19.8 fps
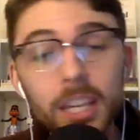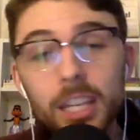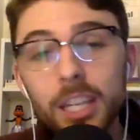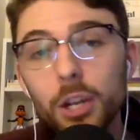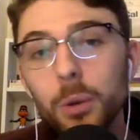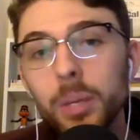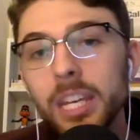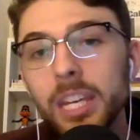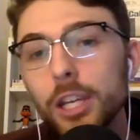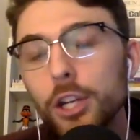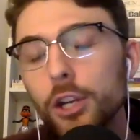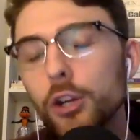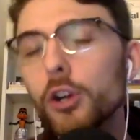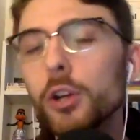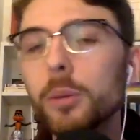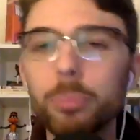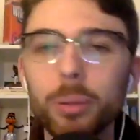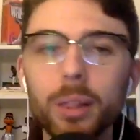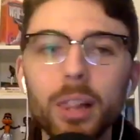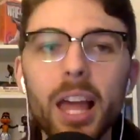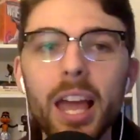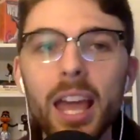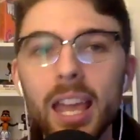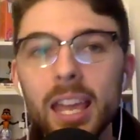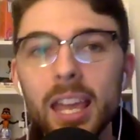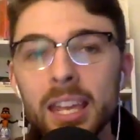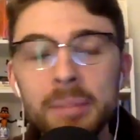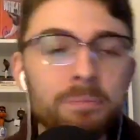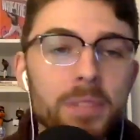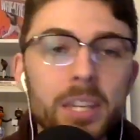you know, he could
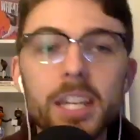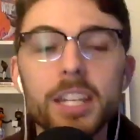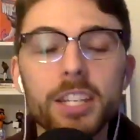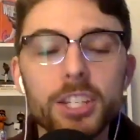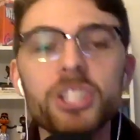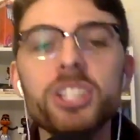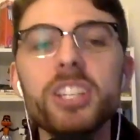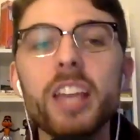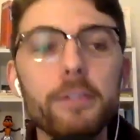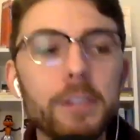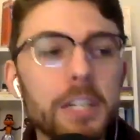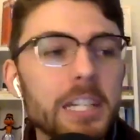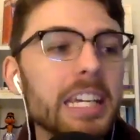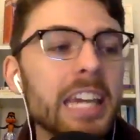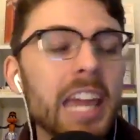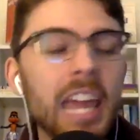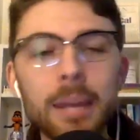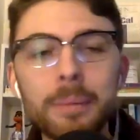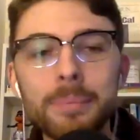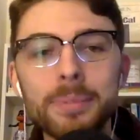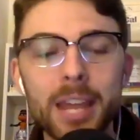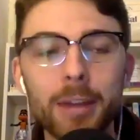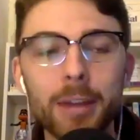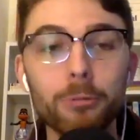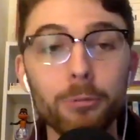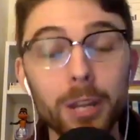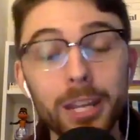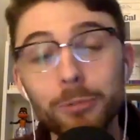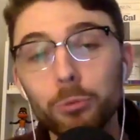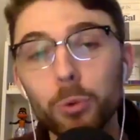play 70 games
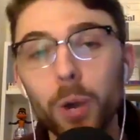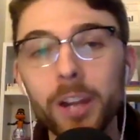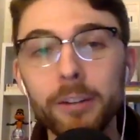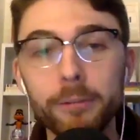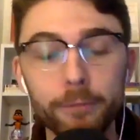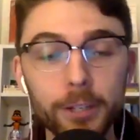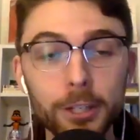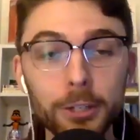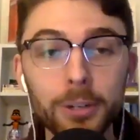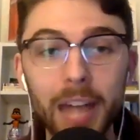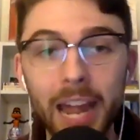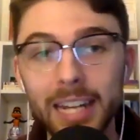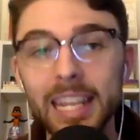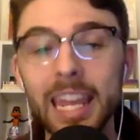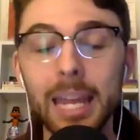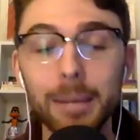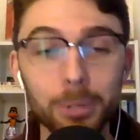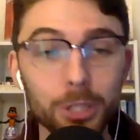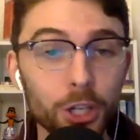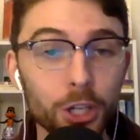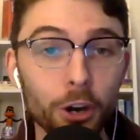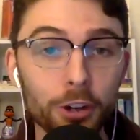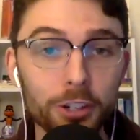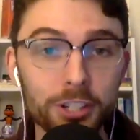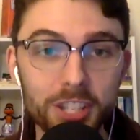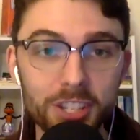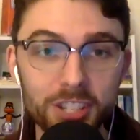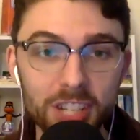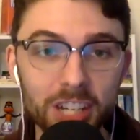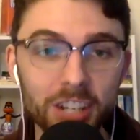in right field at Camden Yards
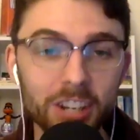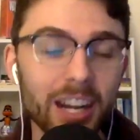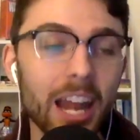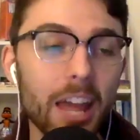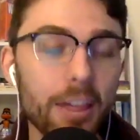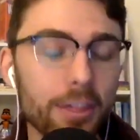this year. And